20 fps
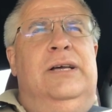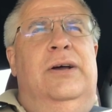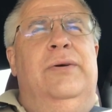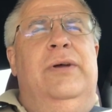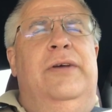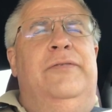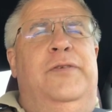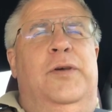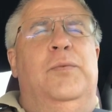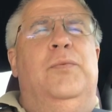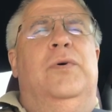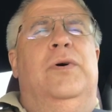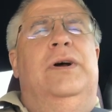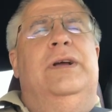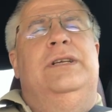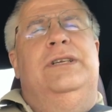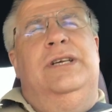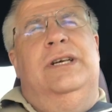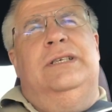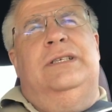if you
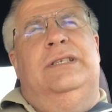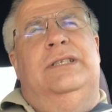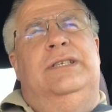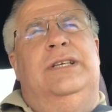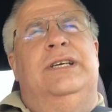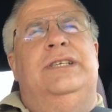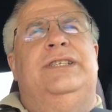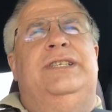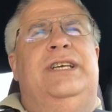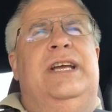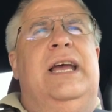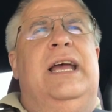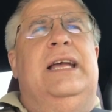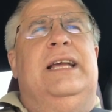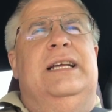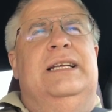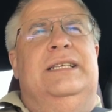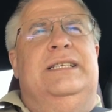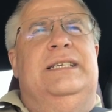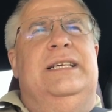would, just
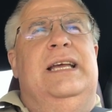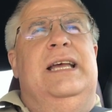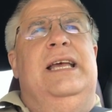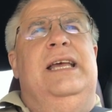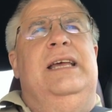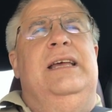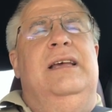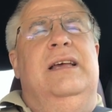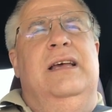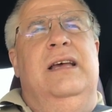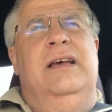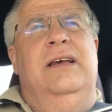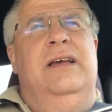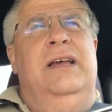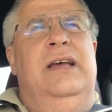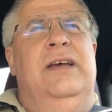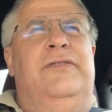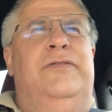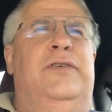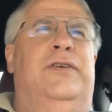check and see
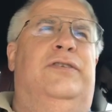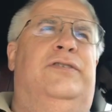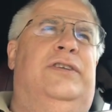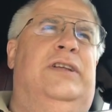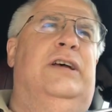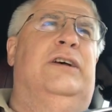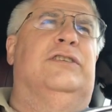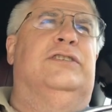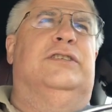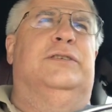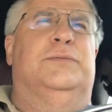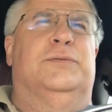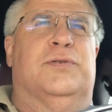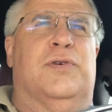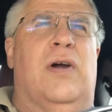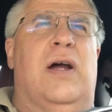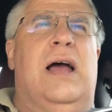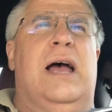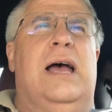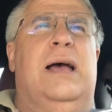if you're still
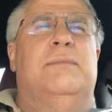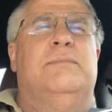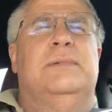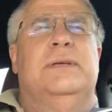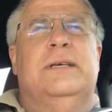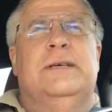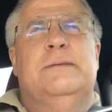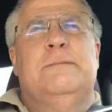subscribed.